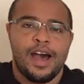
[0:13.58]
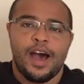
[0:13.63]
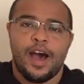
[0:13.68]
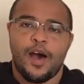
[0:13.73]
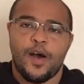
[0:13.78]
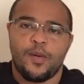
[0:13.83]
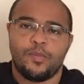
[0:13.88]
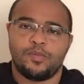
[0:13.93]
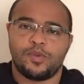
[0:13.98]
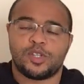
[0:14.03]

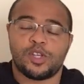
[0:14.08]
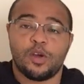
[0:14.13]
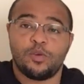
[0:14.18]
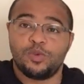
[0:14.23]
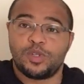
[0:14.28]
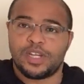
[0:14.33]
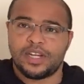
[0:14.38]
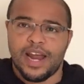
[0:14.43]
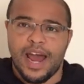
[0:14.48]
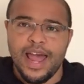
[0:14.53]
Um, so,
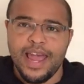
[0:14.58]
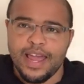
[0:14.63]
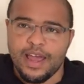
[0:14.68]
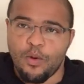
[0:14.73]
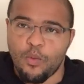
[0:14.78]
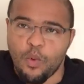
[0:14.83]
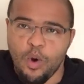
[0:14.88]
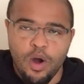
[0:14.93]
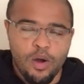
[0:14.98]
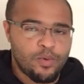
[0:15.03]
today,
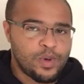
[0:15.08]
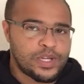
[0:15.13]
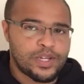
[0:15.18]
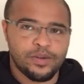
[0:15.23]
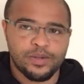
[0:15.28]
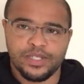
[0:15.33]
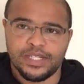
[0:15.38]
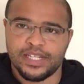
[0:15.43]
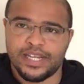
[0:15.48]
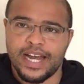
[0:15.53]
what are we
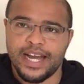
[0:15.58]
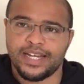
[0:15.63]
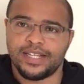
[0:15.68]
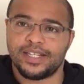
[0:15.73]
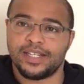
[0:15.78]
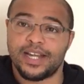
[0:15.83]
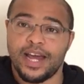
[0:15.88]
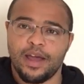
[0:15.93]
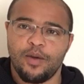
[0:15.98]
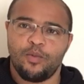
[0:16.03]
doing today?
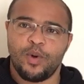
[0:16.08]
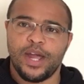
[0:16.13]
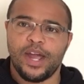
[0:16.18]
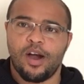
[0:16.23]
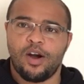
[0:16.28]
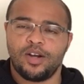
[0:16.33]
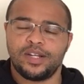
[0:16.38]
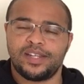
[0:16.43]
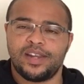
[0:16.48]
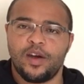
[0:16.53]
Today, we
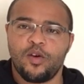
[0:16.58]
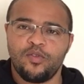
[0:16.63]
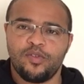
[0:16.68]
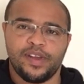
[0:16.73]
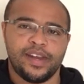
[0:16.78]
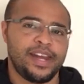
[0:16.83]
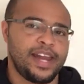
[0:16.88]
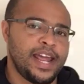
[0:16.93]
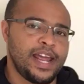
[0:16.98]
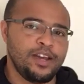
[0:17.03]
are
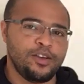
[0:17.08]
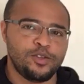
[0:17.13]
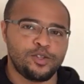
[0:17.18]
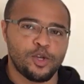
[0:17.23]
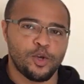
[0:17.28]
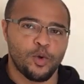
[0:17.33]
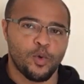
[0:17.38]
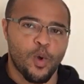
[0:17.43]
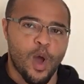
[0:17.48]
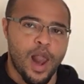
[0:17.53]
delving
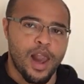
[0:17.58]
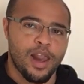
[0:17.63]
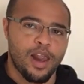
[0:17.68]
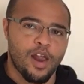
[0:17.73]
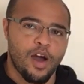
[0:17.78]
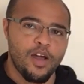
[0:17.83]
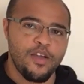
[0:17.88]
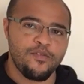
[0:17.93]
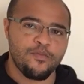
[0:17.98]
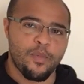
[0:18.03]
into
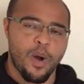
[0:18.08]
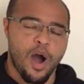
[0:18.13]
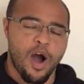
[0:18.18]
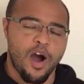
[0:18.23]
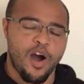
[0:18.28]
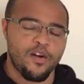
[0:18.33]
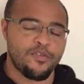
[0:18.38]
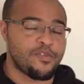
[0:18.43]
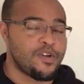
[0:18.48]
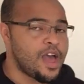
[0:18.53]
life
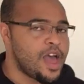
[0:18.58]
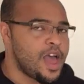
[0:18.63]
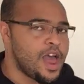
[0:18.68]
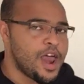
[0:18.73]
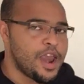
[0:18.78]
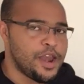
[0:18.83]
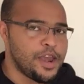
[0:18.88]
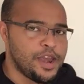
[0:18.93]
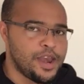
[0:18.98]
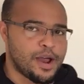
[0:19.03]
path
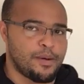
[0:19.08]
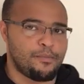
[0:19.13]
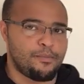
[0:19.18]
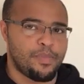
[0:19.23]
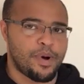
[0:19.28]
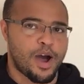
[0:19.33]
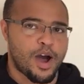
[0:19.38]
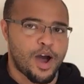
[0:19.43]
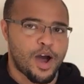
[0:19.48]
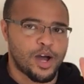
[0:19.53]

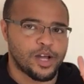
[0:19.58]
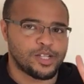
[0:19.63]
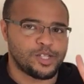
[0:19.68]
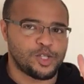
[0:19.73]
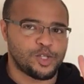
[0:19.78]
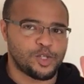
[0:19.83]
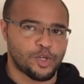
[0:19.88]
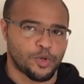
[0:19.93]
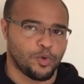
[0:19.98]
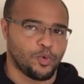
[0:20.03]
number
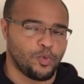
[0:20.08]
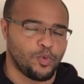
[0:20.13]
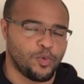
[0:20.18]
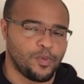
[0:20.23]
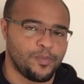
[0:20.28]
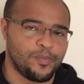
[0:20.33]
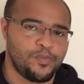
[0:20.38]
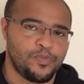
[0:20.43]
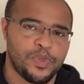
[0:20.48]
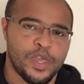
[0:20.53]
two.
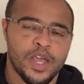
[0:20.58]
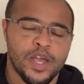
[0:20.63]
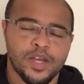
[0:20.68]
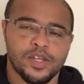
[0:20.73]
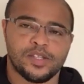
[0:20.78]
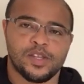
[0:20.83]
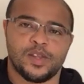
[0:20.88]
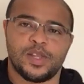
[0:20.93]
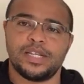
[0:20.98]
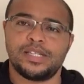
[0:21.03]

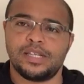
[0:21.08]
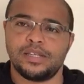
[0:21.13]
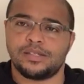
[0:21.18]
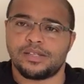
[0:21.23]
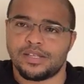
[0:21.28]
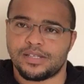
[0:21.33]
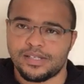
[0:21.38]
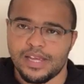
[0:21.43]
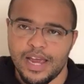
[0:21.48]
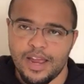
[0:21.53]
So this is
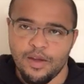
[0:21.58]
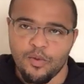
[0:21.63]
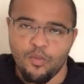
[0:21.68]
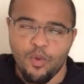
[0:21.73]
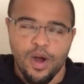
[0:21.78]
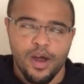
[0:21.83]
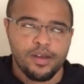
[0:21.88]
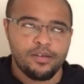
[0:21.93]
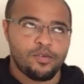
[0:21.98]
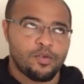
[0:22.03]
the second
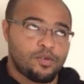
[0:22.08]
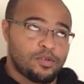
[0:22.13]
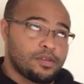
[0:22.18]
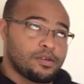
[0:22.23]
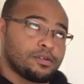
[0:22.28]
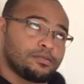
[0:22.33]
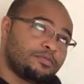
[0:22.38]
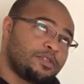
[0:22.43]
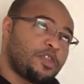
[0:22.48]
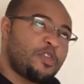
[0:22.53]
one or
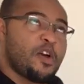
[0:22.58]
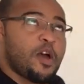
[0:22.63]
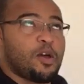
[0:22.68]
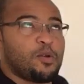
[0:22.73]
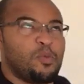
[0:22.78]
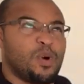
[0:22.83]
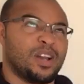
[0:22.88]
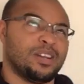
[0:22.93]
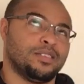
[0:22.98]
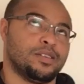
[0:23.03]
the
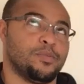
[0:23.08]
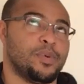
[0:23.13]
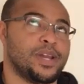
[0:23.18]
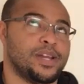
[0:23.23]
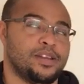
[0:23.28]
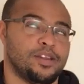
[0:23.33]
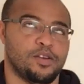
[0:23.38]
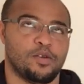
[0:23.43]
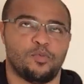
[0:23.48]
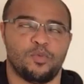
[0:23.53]
third one,
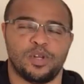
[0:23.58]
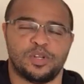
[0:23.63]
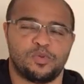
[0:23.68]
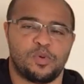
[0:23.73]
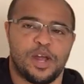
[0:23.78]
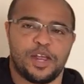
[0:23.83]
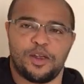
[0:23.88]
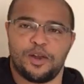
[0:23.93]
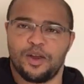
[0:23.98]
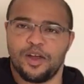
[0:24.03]
depending on
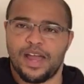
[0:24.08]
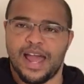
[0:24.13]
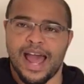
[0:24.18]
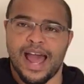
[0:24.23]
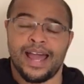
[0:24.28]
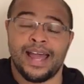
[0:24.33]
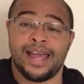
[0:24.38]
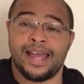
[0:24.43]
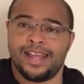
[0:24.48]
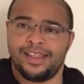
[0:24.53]
which way you look
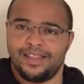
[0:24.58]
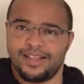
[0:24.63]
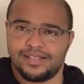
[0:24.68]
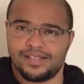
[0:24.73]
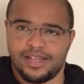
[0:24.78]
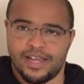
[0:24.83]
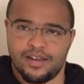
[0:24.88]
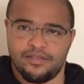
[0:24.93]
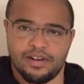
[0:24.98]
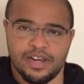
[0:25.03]
at it in the
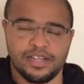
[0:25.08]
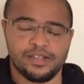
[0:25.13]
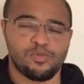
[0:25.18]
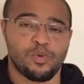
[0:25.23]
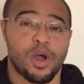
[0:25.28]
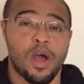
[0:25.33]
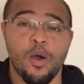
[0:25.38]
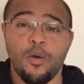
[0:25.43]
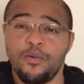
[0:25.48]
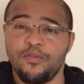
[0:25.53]
series.
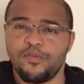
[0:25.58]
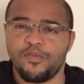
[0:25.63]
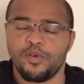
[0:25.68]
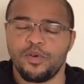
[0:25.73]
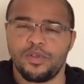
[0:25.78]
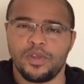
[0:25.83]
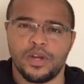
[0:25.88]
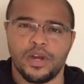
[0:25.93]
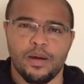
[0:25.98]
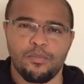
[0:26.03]
We're going
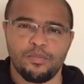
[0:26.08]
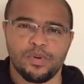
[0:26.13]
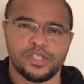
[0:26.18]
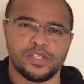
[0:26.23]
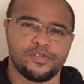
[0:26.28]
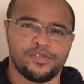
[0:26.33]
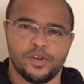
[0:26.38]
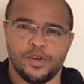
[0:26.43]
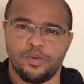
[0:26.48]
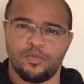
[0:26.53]
through the
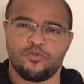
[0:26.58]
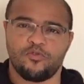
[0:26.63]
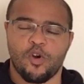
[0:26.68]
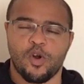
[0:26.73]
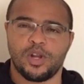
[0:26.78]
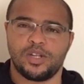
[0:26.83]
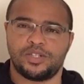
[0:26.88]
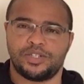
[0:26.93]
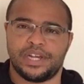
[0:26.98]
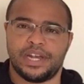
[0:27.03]
numbers of
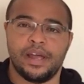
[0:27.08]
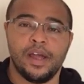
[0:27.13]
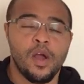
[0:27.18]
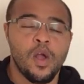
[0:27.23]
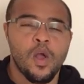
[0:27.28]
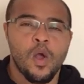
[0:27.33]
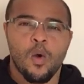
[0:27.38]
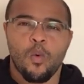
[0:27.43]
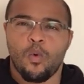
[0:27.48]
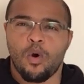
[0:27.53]
numerology,
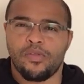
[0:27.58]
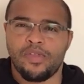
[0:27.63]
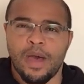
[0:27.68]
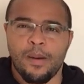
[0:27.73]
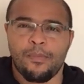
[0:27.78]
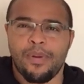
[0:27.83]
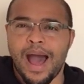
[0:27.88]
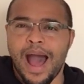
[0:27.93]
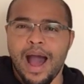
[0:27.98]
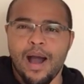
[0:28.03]
what
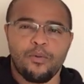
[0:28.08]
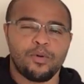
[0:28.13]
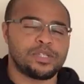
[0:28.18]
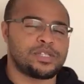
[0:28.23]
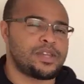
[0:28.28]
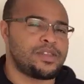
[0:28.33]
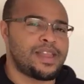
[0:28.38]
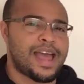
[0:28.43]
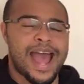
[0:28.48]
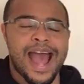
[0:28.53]
their
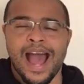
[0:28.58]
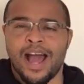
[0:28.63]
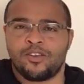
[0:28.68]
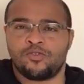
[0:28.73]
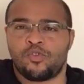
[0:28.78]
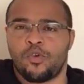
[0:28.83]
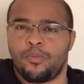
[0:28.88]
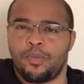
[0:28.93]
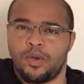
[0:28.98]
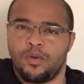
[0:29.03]
powers and their
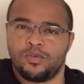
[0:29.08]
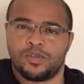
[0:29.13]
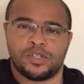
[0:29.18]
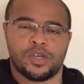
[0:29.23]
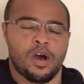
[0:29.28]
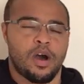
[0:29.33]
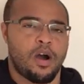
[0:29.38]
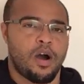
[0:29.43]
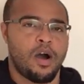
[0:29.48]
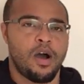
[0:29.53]

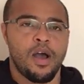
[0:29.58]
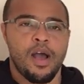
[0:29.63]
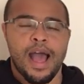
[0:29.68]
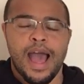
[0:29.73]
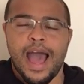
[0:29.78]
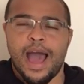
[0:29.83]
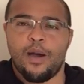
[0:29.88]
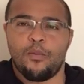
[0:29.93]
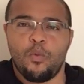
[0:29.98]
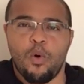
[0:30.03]
attributes are
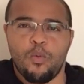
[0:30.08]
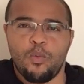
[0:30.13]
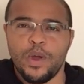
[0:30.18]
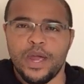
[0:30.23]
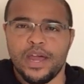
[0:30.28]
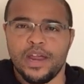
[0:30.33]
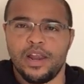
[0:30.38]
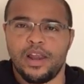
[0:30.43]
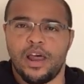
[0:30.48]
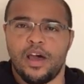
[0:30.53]
and what
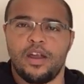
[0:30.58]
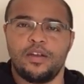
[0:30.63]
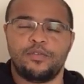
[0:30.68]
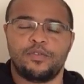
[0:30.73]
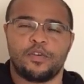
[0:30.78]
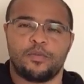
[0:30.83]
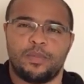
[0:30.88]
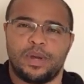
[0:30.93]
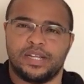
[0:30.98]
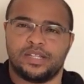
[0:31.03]
we can learn
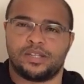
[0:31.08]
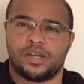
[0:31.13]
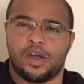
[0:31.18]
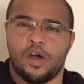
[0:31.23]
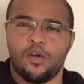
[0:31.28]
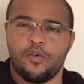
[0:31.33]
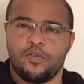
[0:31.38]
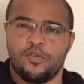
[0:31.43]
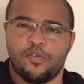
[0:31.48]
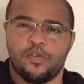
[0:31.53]
from it to
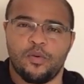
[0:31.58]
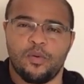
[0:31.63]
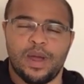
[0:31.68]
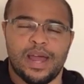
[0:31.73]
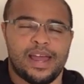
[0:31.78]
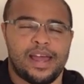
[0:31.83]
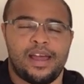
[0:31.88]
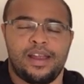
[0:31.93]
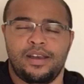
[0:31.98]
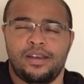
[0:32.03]
go through
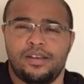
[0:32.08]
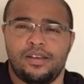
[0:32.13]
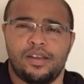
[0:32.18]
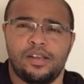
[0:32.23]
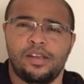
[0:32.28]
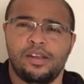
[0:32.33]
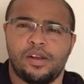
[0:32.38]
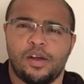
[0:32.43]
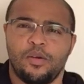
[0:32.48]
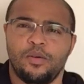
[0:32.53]
it and,
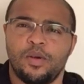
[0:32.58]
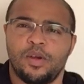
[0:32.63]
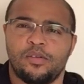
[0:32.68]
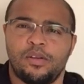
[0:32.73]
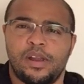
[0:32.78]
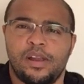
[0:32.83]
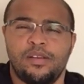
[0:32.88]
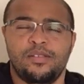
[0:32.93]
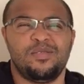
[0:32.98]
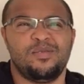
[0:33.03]
you know,
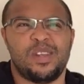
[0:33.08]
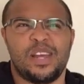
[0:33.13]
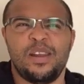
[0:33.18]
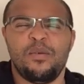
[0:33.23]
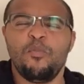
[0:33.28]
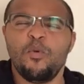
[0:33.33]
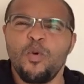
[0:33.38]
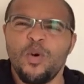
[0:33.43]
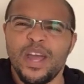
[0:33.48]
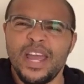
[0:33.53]
in, in
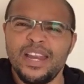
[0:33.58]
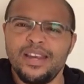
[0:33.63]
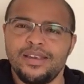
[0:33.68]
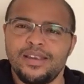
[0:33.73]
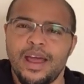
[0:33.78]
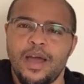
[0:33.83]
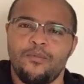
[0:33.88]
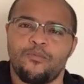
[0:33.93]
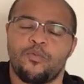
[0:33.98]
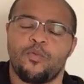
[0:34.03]
a more
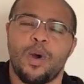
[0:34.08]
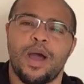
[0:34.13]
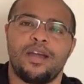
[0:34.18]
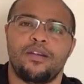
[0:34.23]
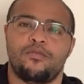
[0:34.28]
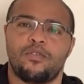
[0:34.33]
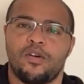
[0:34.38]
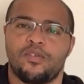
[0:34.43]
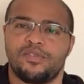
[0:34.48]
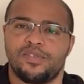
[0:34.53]
in-depth
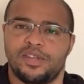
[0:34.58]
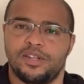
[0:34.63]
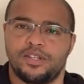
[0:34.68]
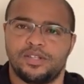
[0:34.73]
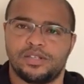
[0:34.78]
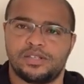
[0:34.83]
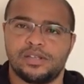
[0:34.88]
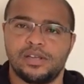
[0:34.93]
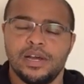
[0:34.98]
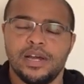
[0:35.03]
way rather than
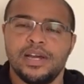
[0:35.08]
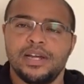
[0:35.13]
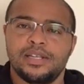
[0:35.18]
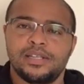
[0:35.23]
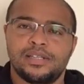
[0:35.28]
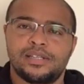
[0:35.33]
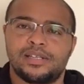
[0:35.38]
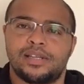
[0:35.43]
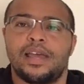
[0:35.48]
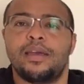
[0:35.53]
just
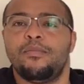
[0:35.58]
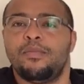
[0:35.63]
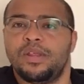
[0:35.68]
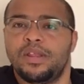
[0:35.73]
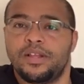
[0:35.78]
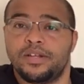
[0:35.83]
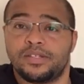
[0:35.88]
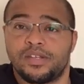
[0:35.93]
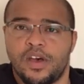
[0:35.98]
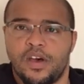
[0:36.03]

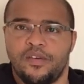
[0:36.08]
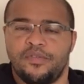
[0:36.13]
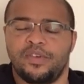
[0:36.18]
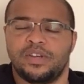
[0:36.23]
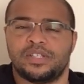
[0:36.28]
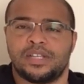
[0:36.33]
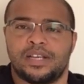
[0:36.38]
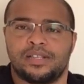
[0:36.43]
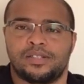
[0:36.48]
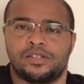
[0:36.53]
skimming the
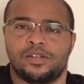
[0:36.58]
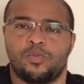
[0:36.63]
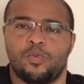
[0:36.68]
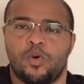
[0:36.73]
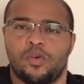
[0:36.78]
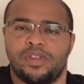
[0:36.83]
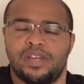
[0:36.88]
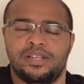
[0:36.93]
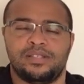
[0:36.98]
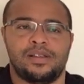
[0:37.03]
surface as to
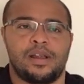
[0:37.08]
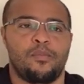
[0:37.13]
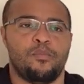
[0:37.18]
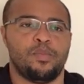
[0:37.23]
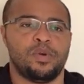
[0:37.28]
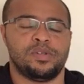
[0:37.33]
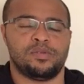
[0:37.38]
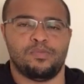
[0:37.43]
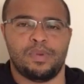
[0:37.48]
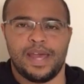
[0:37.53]
what these
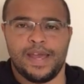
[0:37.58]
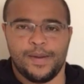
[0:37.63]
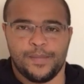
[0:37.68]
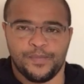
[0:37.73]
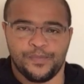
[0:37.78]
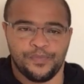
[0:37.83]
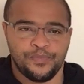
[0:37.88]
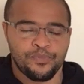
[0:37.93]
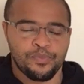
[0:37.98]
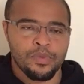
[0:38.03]
numbers mean.